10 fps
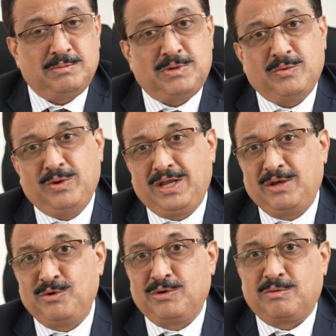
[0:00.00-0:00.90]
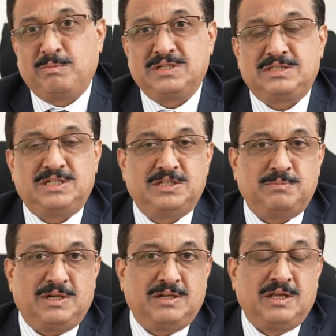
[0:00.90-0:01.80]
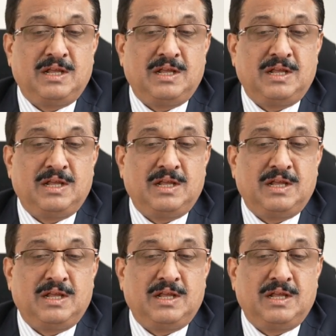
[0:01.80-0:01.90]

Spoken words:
but we gave you our best judgment.